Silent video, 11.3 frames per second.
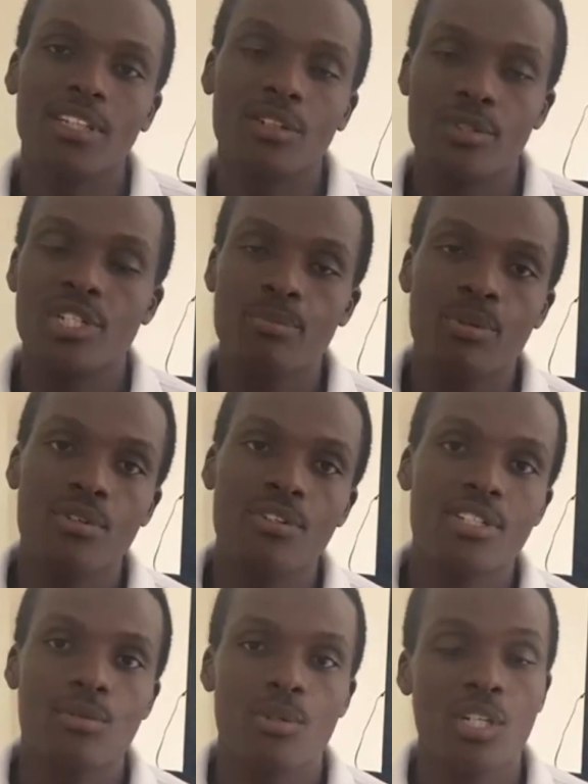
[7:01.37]
it
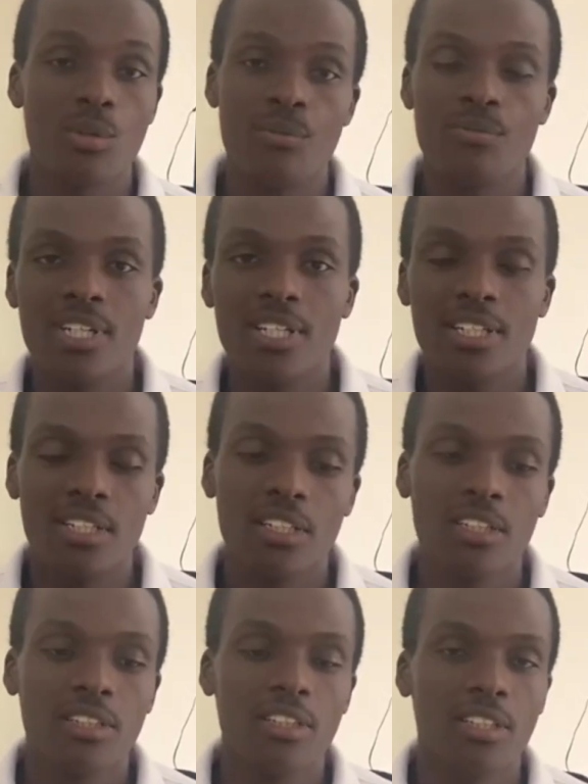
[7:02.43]
responds when you're
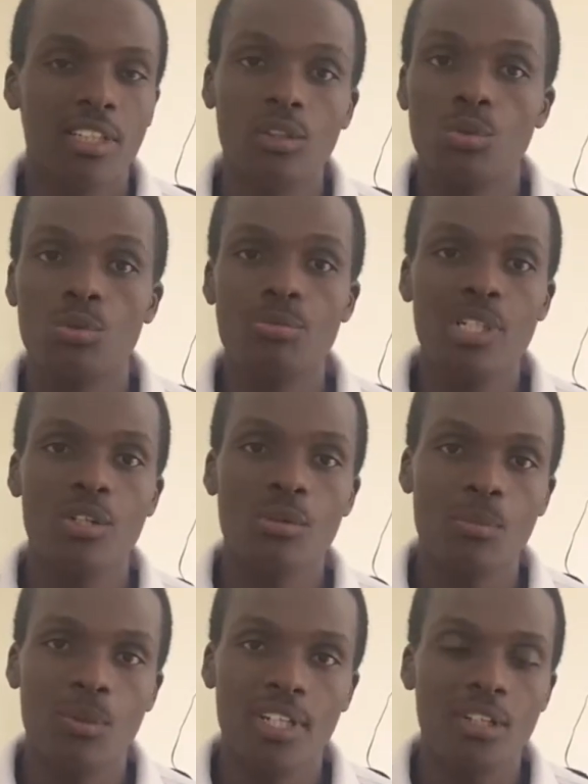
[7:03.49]
feeding, it will be
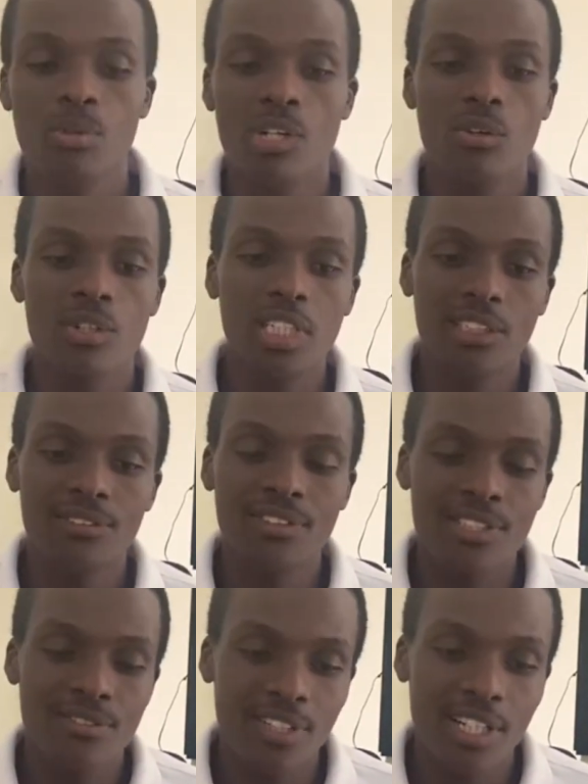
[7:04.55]
normal. Then poor quality
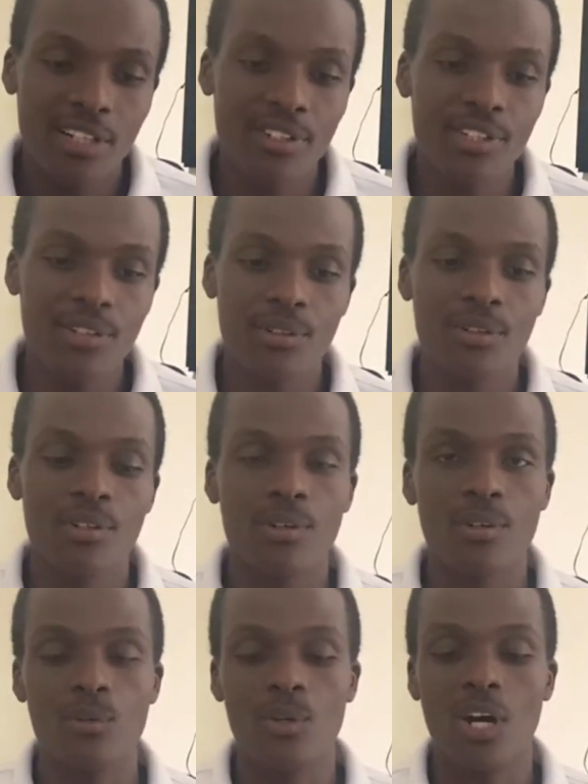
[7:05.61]
fish fingering
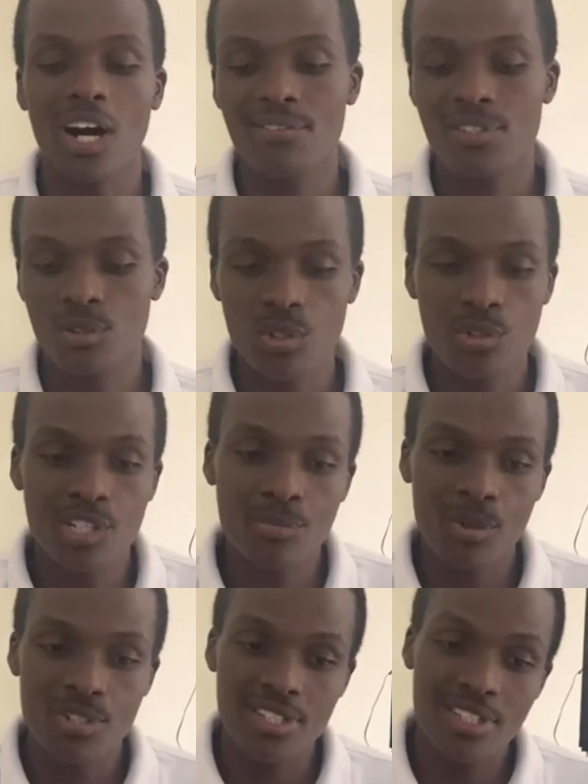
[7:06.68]
will have slow
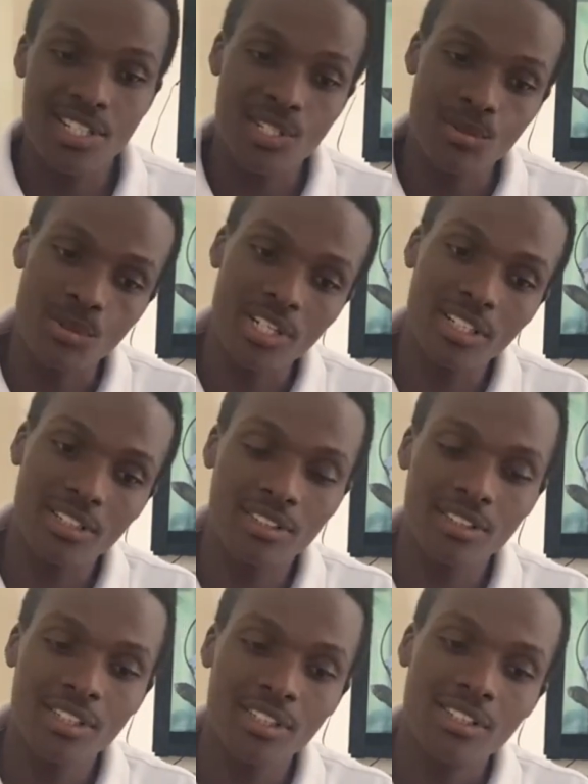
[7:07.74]
responses, weak,
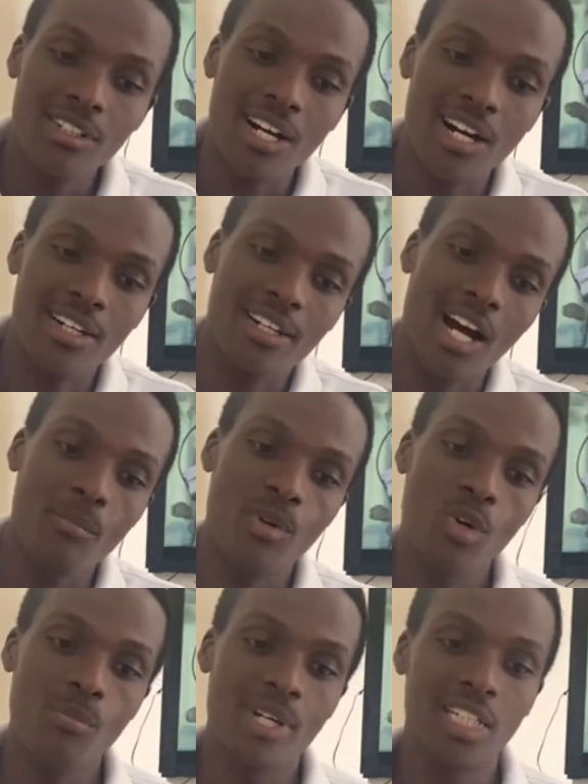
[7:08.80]
and
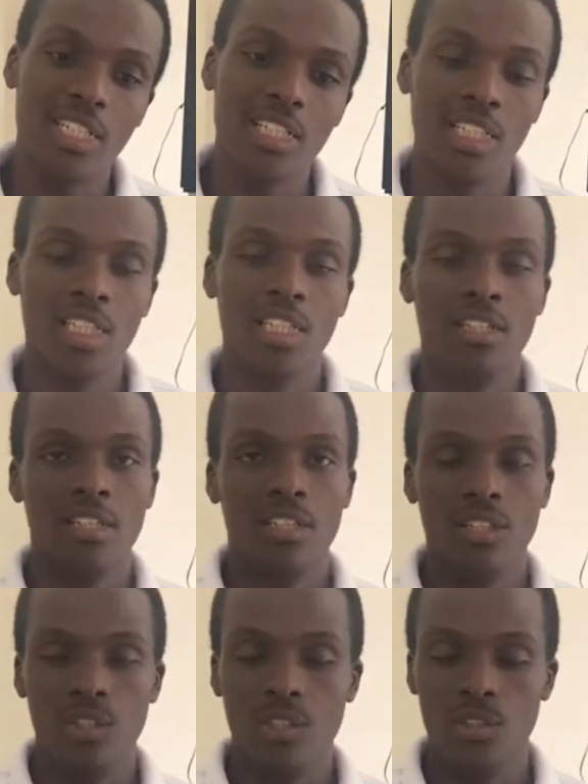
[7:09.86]
abnormally
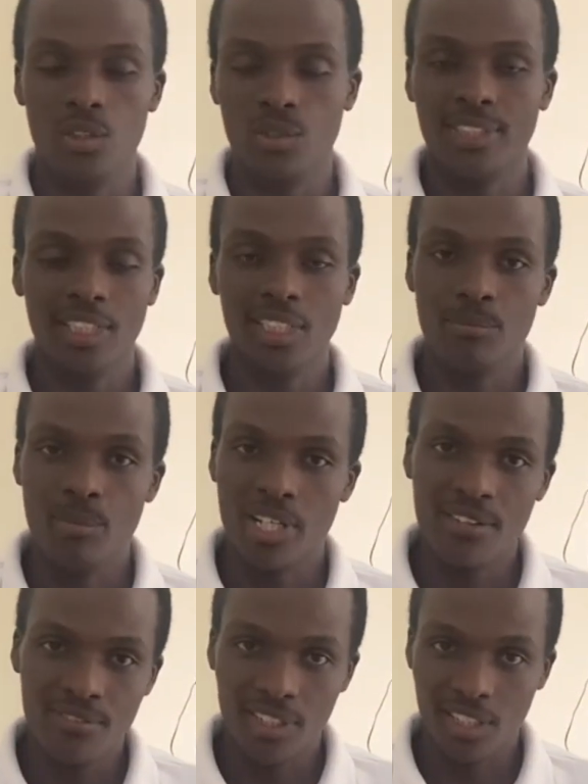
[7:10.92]
you'll see it
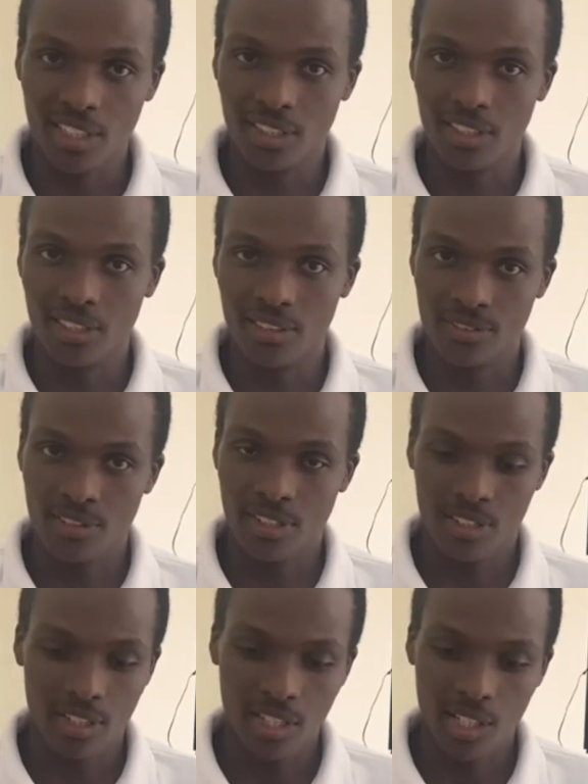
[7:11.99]
behaving
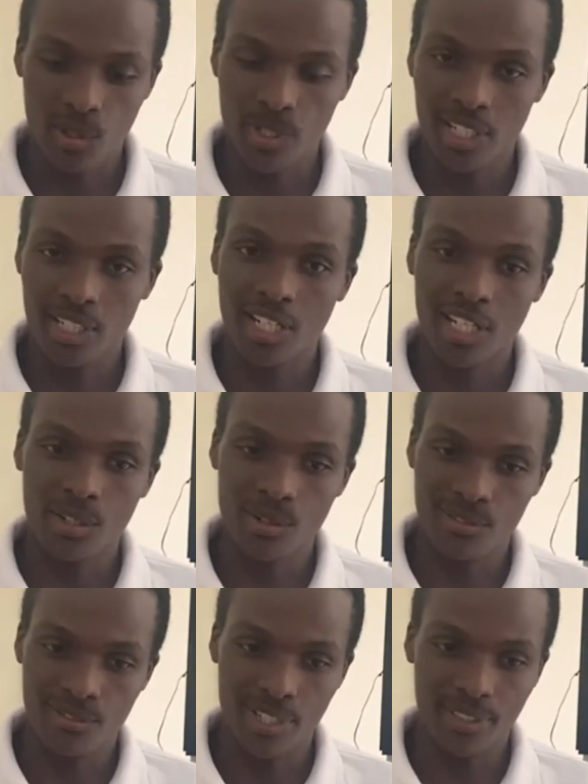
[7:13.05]
in a weird kind
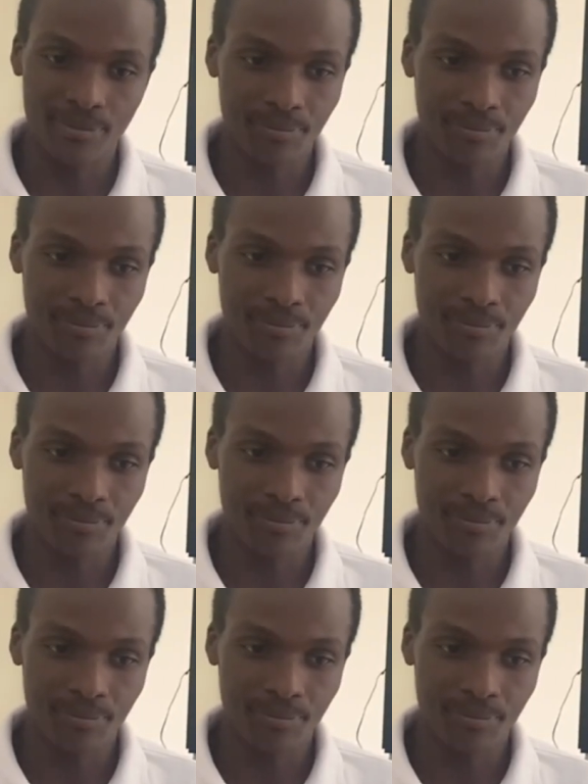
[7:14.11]
of way.